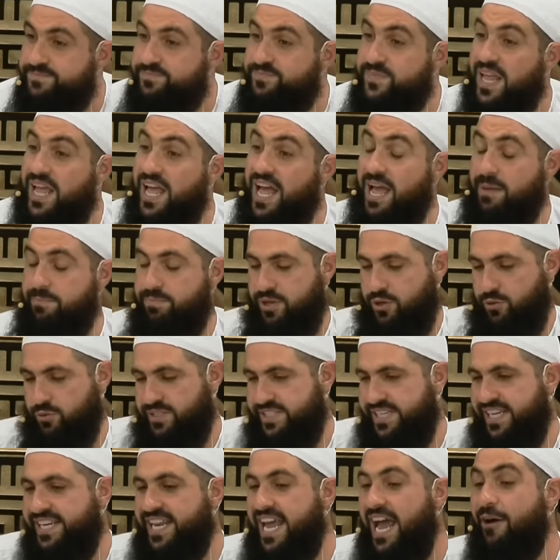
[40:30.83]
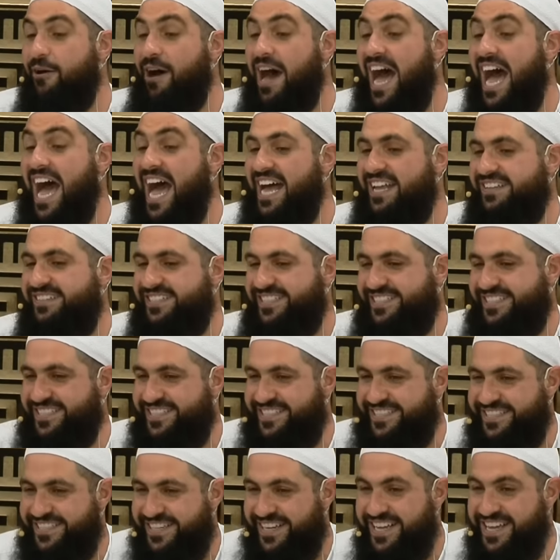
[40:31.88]
Ah, because in our
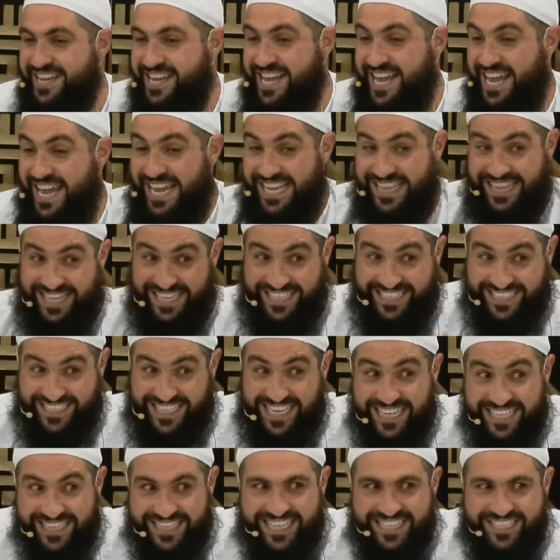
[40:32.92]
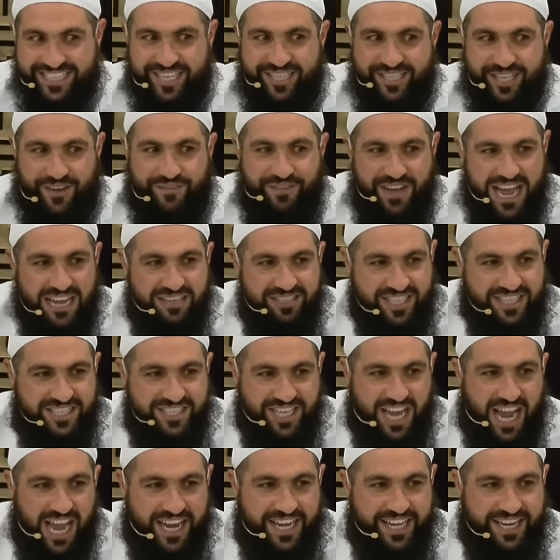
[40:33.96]
hearts, in the sicknesses of our
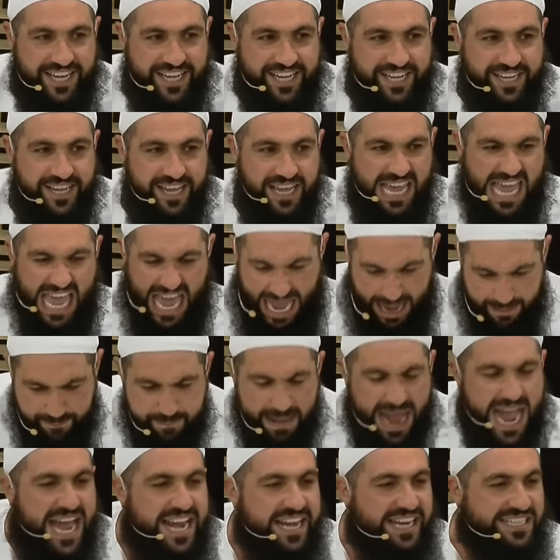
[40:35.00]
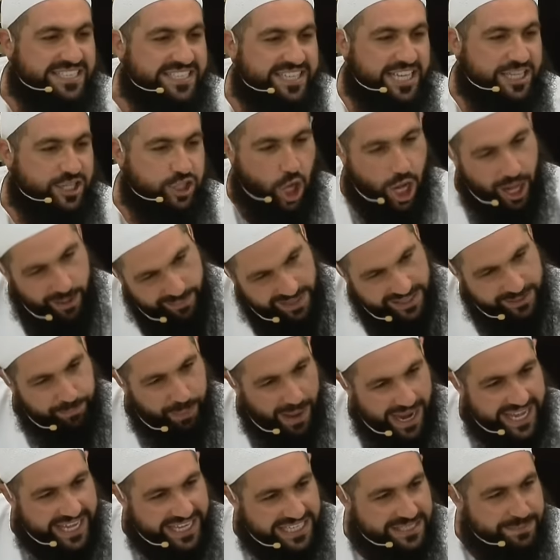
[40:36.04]
society, a man is determined
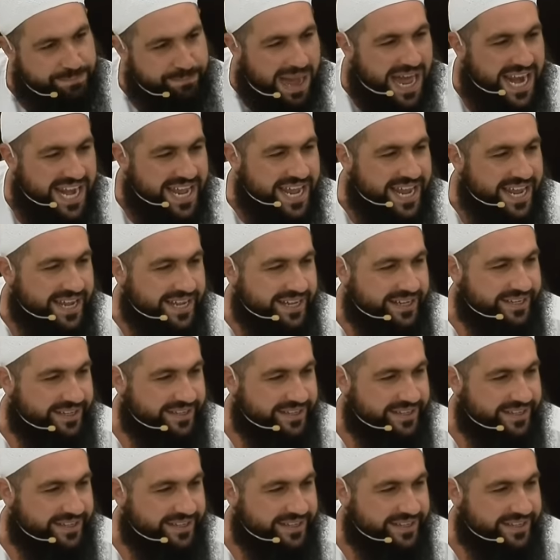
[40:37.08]
by his money.